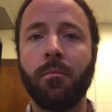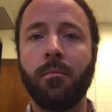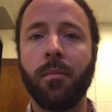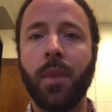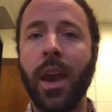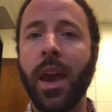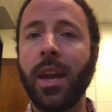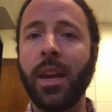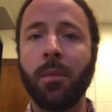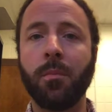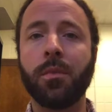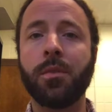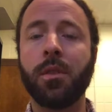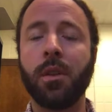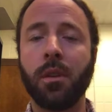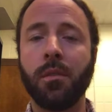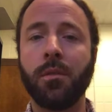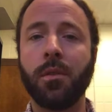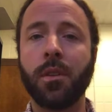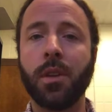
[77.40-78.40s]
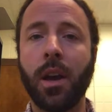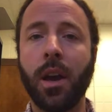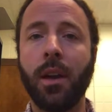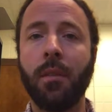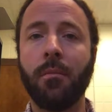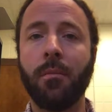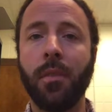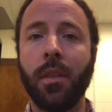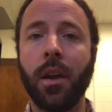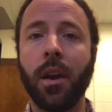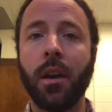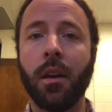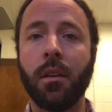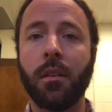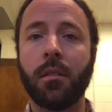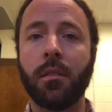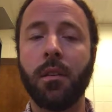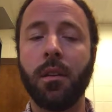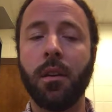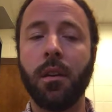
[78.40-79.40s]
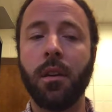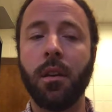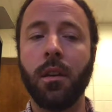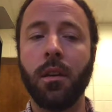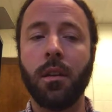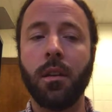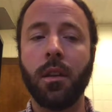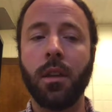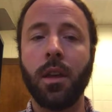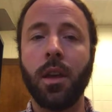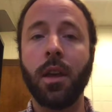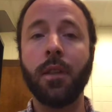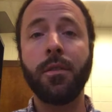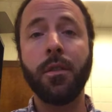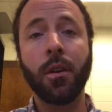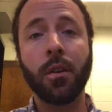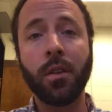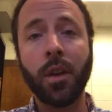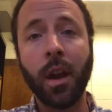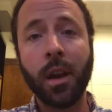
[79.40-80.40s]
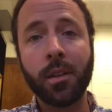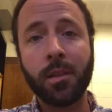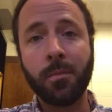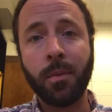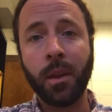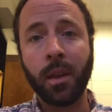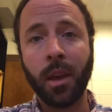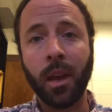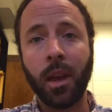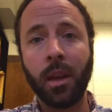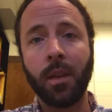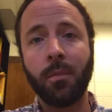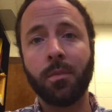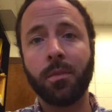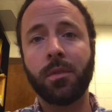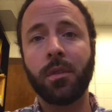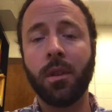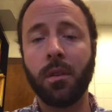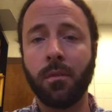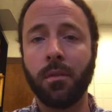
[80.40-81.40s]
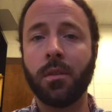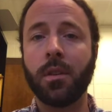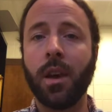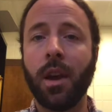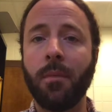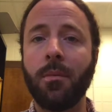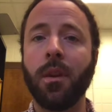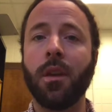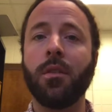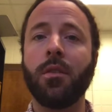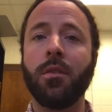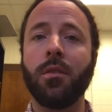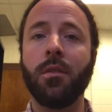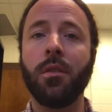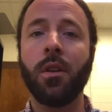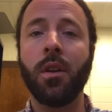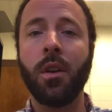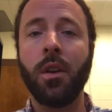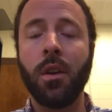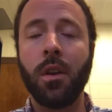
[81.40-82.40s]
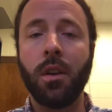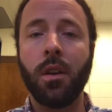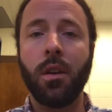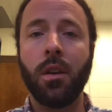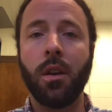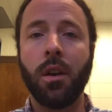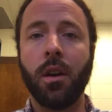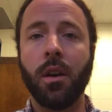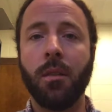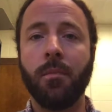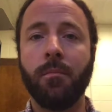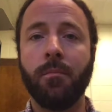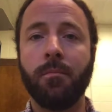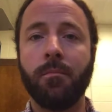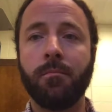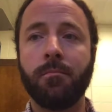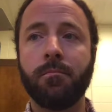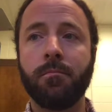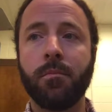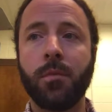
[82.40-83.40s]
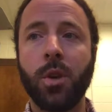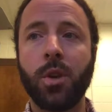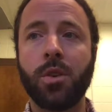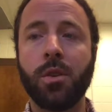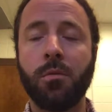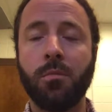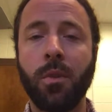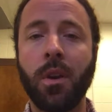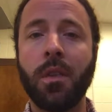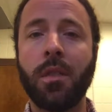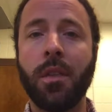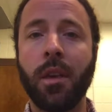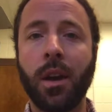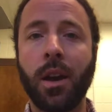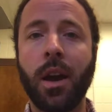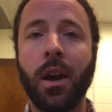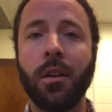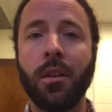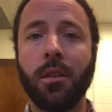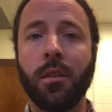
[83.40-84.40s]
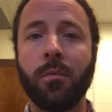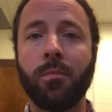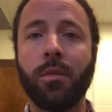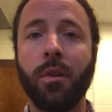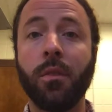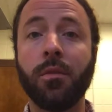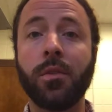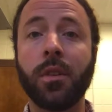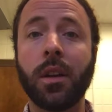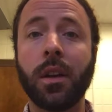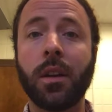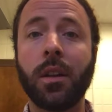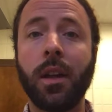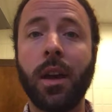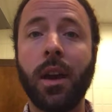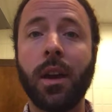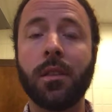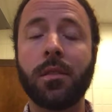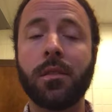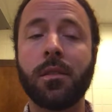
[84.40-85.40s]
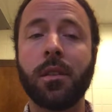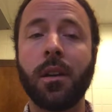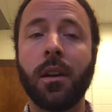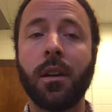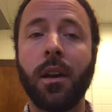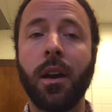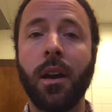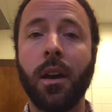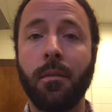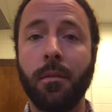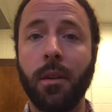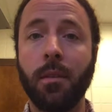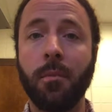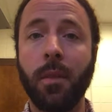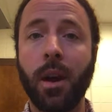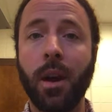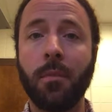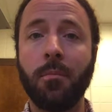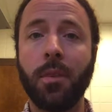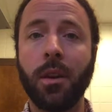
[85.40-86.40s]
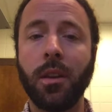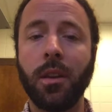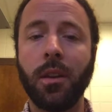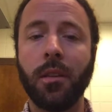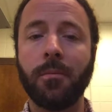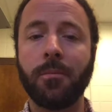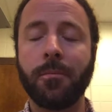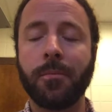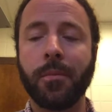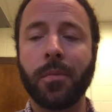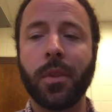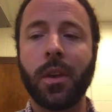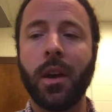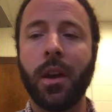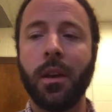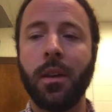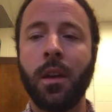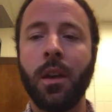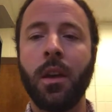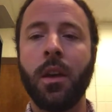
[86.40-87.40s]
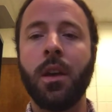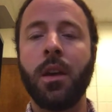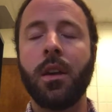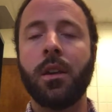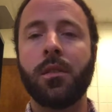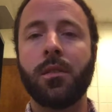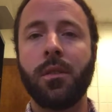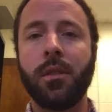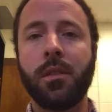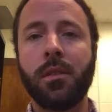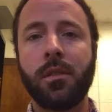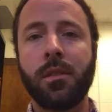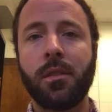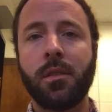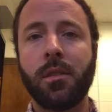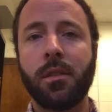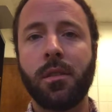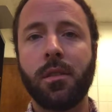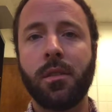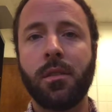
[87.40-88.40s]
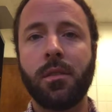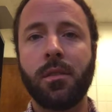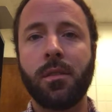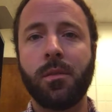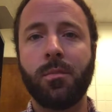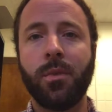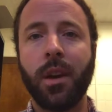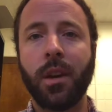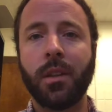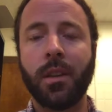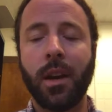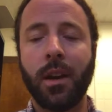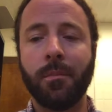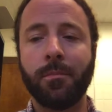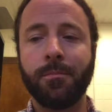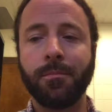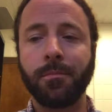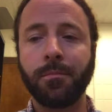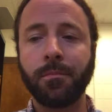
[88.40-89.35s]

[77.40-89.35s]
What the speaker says: 80% of your time there. If you're not spending 80% of your time there, you should rethink how you're approaching class, in my opinion. Okay, so this is the breakdown.